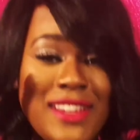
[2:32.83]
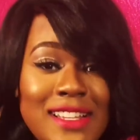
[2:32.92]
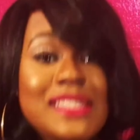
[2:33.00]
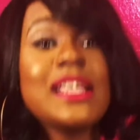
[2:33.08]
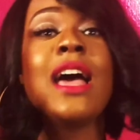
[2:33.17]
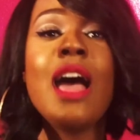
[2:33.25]

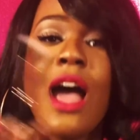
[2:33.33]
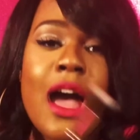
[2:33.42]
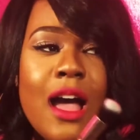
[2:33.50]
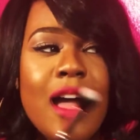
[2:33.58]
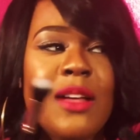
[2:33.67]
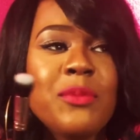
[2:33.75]
crease.
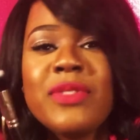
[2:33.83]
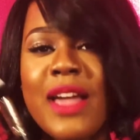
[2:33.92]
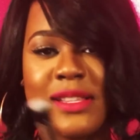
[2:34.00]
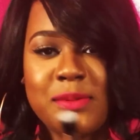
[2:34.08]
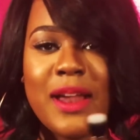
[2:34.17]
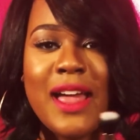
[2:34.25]

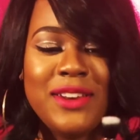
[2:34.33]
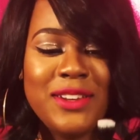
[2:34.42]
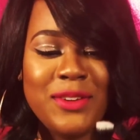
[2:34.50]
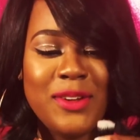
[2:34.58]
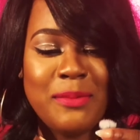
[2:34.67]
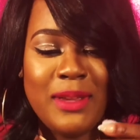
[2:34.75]
That's what I
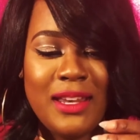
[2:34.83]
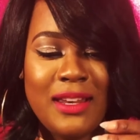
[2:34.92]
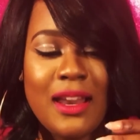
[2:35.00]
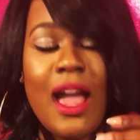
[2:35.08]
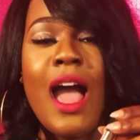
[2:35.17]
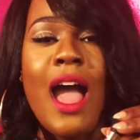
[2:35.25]
do. I
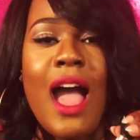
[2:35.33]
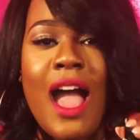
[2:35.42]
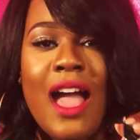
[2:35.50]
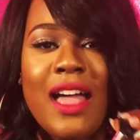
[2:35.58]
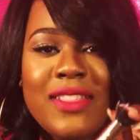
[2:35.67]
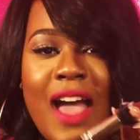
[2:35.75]
mean,
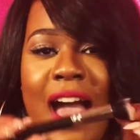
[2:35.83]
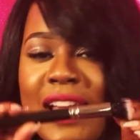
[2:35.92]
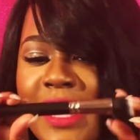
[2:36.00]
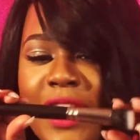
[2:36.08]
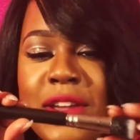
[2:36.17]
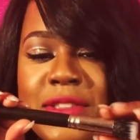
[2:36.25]

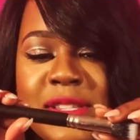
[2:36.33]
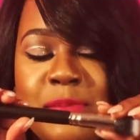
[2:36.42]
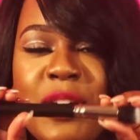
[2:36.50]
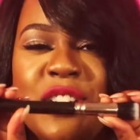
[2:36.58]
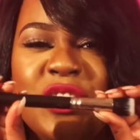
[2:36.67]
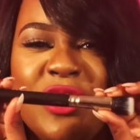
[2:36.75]
I carry
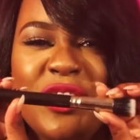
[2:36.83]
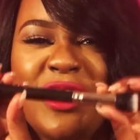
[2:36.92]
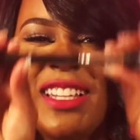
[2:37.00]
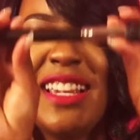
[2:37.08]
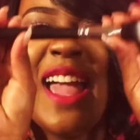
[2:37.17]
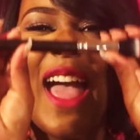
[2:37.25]
this brush
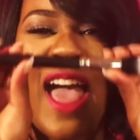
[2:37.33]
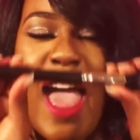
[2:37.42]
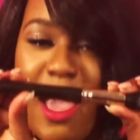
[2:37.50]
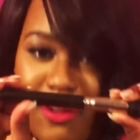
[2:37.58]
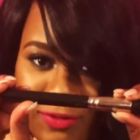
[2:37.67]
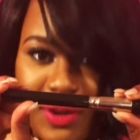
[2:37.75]
literally
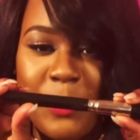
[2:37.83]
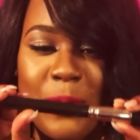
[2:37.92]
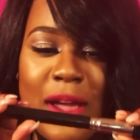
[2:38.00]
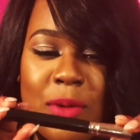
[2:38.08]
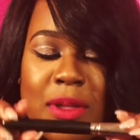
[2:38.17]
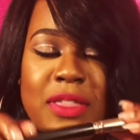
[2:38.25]

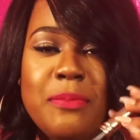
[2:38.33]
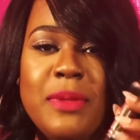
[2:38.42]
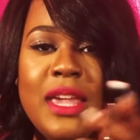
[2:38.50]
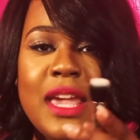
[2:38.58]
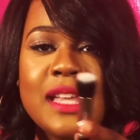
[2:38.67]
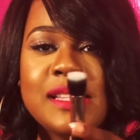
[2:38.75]
everywhere with
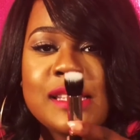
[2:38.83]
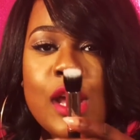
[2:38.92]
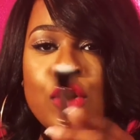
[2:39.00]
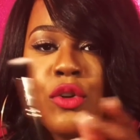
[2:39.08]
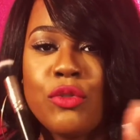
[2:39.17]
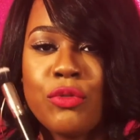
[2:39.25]
me. It's
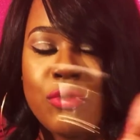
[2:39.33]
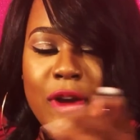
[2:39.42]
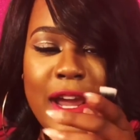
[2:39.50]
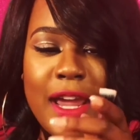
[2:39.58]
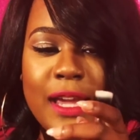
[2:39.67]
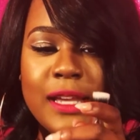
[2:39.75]
a
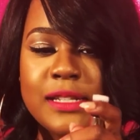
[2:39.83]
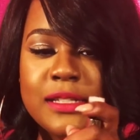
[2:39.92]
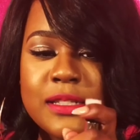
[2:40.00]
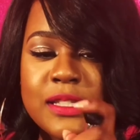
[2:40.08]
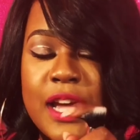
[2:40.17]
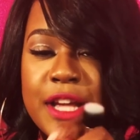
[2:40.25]
great
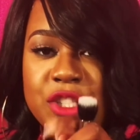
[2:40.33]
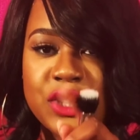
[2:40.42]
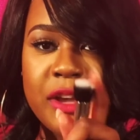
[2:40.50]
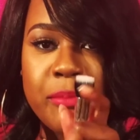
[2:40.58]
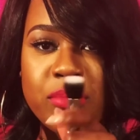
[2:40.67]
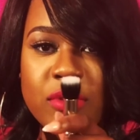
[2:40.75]

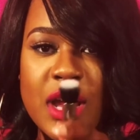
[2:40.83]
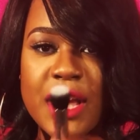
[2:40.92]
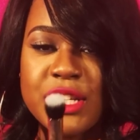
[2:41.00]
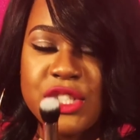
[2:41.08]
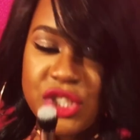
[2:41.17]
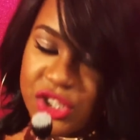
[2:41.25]
touch-up
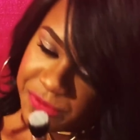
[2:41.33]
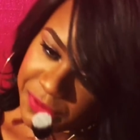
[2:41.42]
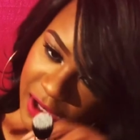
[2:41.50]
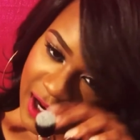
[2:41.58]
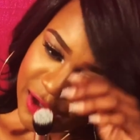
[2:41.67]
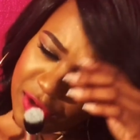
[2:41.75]
brush
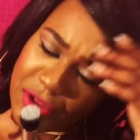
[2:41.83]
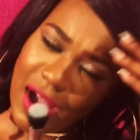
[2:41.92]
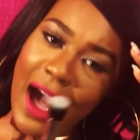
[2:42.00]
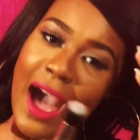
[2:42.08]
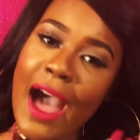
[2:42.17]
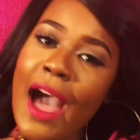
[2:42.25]
for under
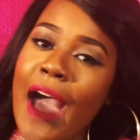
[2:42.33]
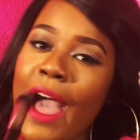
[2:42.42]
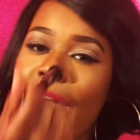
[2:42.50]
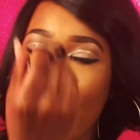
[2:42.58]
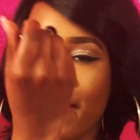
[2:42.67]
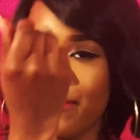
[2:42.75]
the
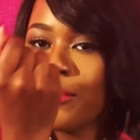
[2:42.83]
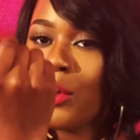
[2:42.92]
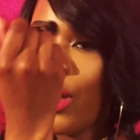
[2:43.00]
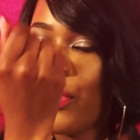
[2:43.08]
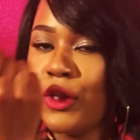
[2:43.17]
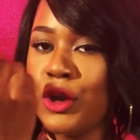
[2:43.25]
eye,
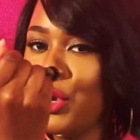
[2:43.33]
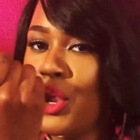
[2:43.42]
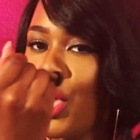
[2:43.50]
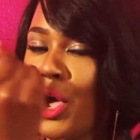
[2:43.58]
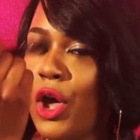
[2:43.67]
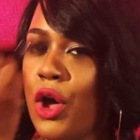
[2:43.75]
for on the
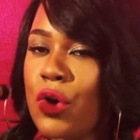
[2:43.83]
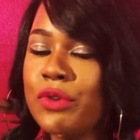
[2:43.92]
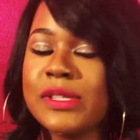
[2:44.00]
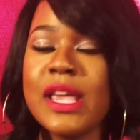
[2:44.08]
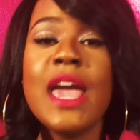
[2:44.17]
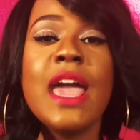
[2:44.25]

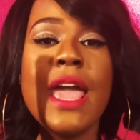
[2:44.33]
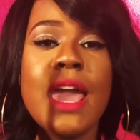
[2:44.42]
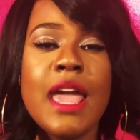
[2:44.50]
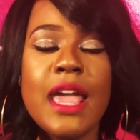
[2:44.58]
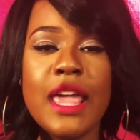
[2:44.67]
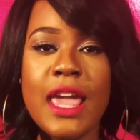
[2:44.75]
nose,
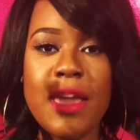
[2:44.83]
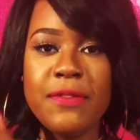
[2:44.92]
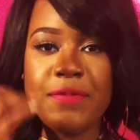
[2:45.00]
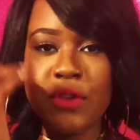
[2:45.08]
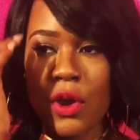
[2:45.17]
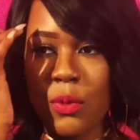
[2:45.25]

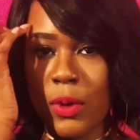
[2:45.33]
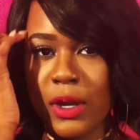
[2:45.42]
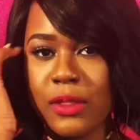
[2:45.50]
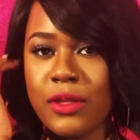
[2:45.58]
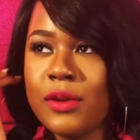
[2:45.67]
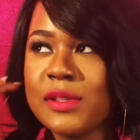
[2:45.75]
if you're
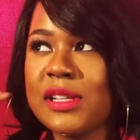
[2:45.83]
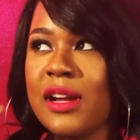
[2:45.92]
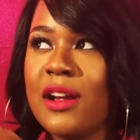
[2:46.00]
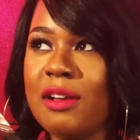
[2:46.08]
one of those